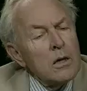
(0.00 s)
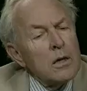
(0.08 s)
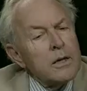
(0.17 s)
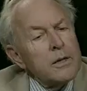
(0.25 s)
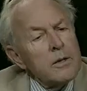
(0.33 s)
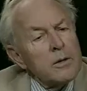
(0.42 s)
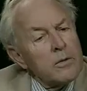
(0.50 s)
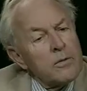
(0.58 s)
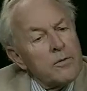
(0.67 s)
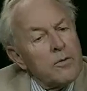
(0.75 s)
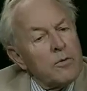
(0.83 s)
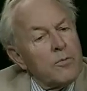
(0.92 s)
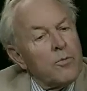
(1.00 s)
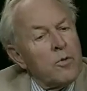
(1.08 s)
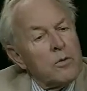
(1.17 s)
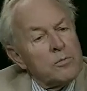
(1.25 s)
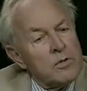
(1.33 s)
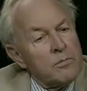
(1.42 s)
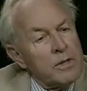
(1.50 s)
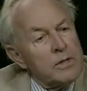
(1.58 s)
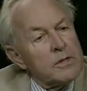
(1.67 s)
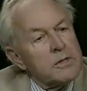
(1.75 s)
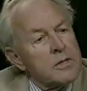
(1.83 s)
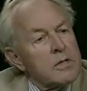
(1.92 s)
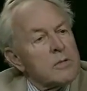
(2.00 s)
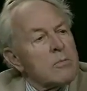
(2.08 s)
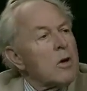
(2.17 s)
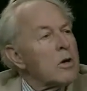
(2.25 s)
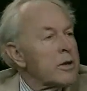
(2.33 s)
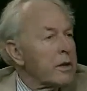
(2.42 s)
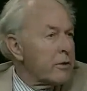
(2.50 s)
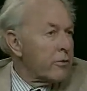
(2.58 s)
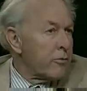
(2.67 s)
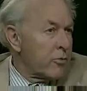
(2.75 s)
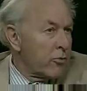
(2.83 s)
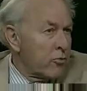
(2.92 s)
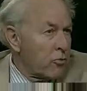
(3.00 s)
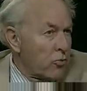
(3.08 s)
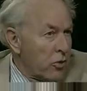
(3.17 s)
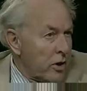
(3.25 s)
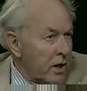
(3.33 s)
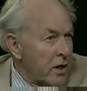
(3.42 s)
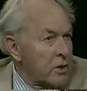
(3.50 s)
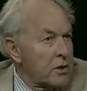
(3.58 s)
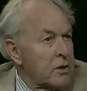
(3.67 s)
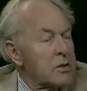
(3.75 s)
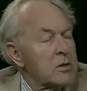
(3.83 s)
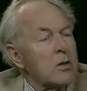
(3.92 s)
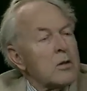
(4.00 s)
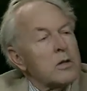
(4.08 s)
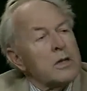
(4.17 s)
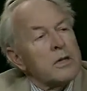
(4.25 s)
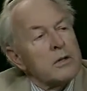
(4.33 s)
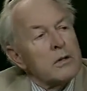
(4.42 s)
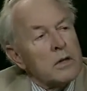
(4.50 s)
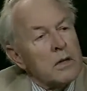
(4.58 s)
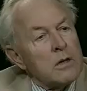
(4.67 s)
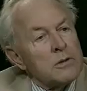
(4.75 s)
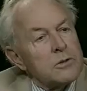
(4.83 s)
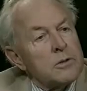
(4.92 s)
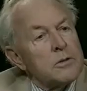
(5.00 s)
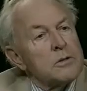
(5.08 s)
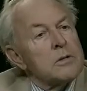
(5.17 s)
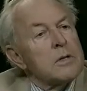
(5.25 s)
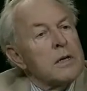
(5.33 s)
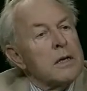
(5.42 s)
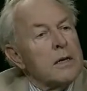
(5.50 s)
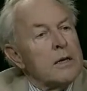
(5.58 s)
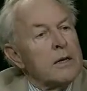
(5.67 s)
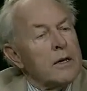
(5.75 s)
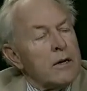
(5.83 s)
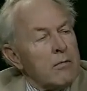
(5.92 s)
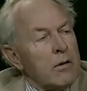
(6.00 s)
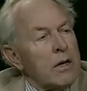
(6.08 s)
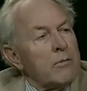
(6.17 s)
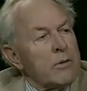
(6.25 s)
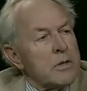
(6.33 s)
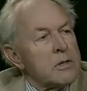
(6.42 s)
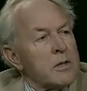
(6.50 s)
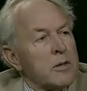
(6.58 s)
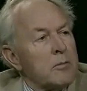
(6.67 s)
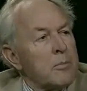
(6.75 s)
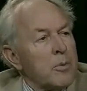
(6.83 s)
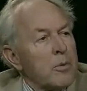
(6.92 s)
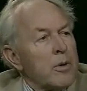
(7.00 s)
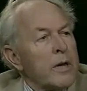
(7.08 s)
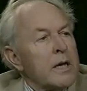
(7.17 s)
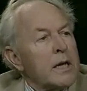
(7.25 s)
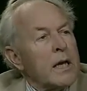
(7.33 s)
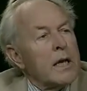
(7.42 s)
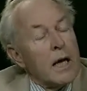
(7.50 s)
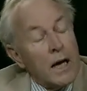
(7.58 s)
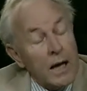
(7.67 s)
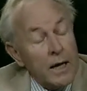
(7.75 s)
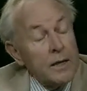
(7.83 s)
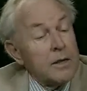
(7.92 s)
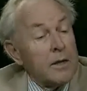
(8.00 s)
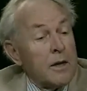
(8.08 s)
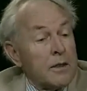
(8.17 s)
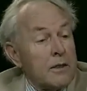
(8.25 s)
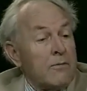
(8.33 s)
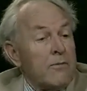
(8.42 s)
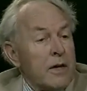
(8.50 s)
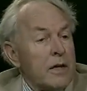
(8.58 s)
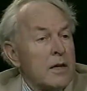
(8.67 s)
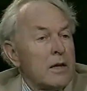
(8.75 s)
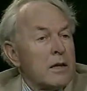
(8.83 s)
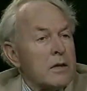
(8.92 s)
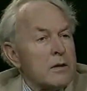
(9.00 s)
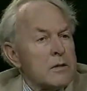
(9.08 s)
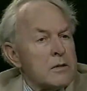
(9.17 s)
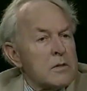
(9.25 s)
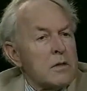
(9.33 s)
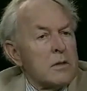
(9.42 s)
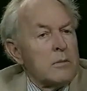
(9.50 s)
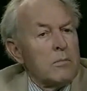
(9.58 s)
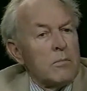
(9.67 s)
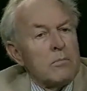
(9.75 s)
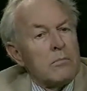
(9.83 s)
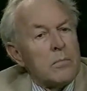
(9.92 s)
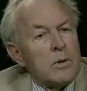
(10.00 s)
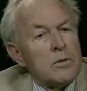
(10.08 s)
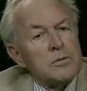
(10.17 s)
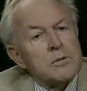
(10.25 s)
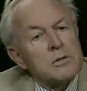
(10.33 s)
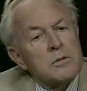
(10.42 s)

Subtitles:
other forms of mysticism, all the other traditions, all the other cultures arrive at the same point. I think the Vedic is the most